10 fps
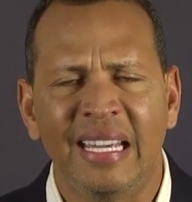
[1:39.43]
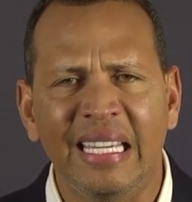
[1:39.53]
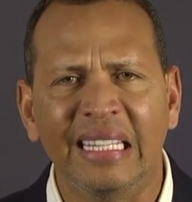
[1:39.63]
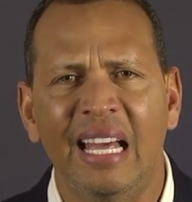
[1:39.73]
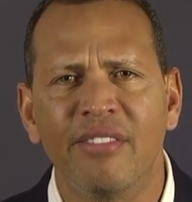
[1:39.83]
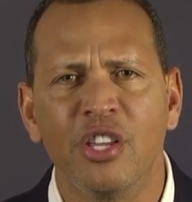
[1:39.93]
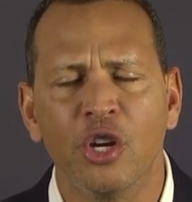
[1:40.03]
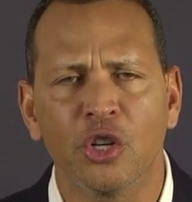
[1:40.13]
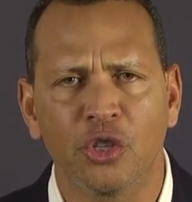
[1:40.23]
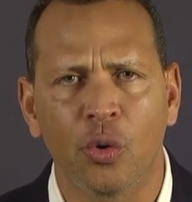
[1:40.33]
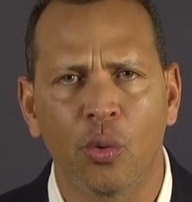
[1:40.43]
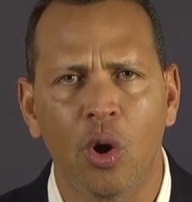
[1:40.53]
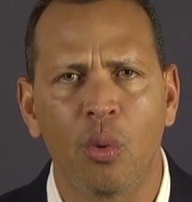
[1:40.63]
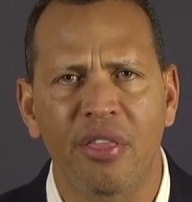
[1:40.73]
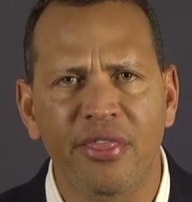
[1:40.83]
11 years in a
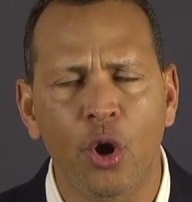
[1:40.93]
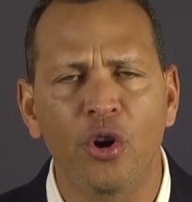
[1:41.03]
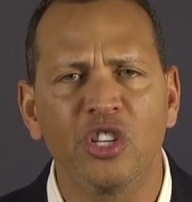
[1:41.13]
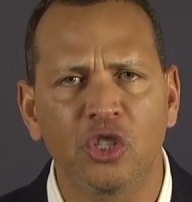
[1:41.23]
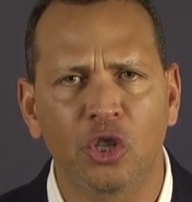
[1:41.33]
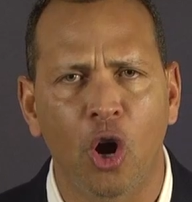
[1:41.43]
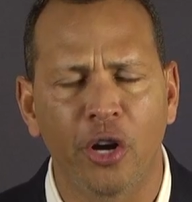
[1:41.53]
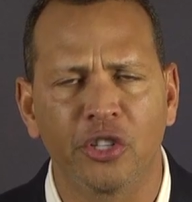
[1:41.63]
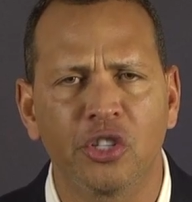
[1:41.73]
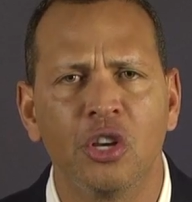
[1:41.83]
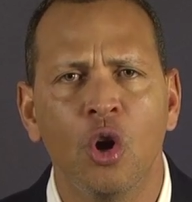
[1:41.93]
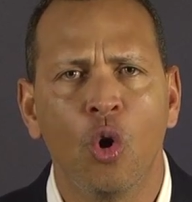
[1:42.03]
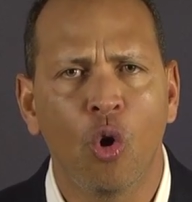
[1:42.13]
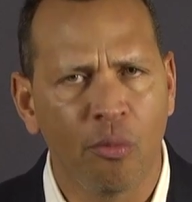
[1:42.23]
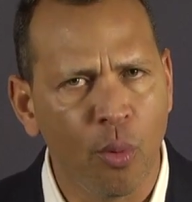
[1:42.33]
row with 30 starts
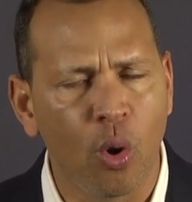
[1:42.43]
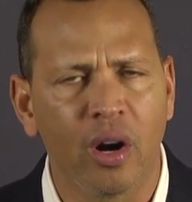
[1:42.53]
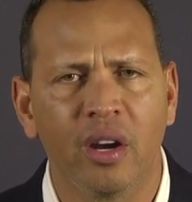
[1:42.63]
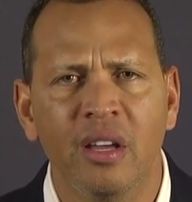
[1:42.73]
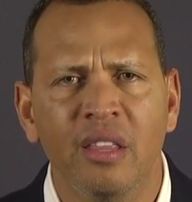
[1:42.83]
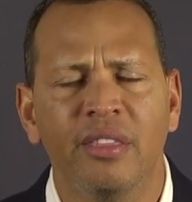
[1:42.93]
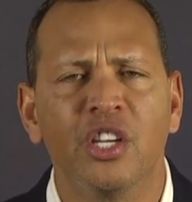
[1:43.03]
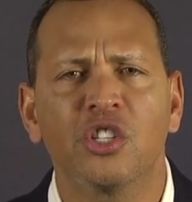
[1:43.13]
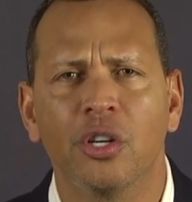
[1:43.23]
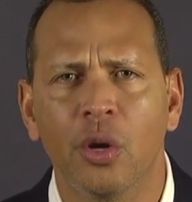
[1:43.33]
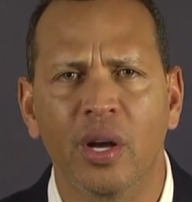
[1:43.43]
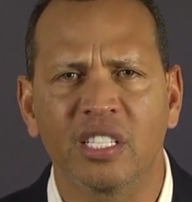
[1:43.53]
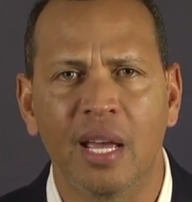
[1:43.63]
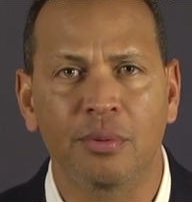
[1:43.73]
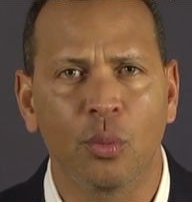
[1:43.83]
or more. This year, no
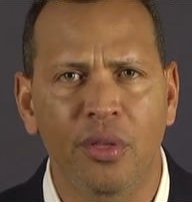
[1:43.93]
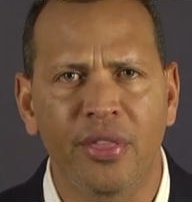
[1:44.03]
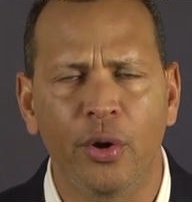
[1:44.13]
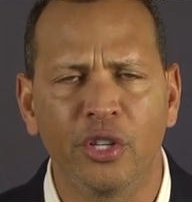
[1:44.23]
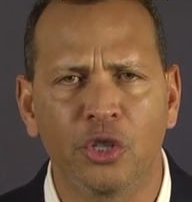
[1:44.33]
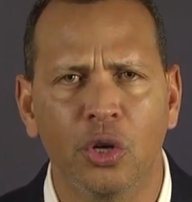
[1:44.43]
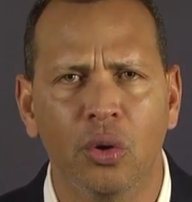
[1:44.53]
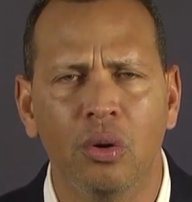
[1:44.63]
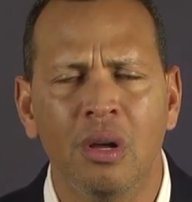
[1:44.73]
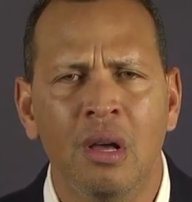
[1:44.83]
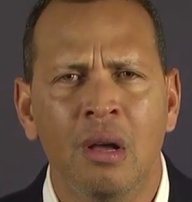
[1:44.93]
exception, with 32.